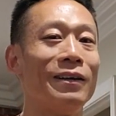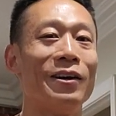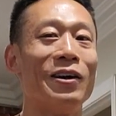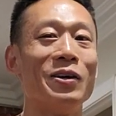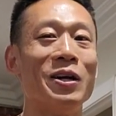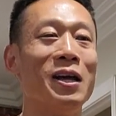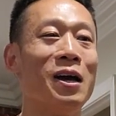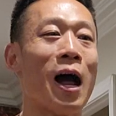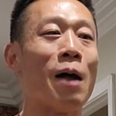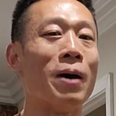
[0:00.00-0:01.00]
you know,
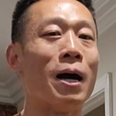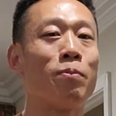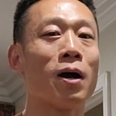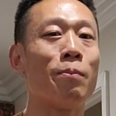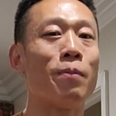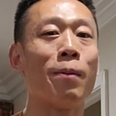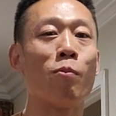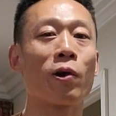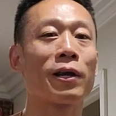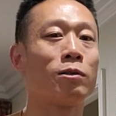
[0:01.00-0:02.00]
I, my
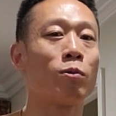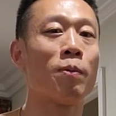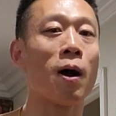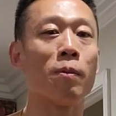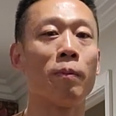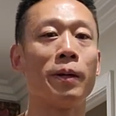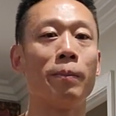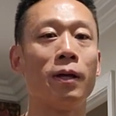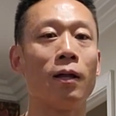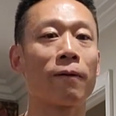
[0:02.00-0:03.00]
mortgage will probably
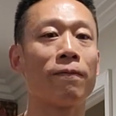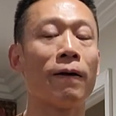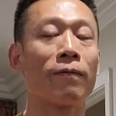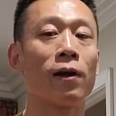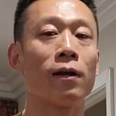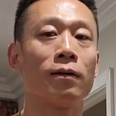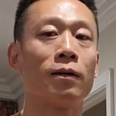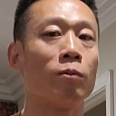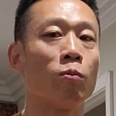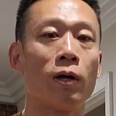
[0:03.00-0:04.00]
be like five grand
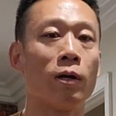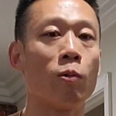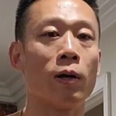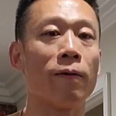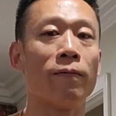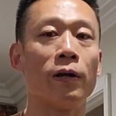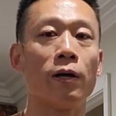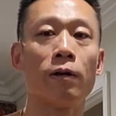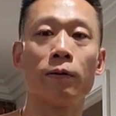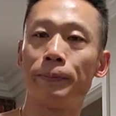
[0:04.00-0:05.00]
or whatever, you
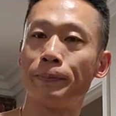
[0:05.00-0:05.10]
know.